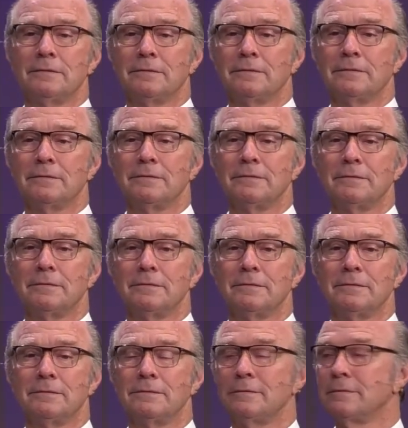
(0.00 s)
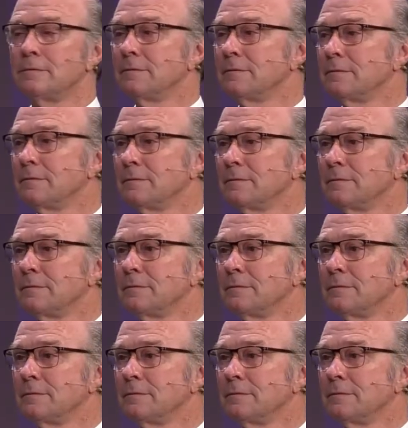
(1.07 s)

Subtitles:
[no speech]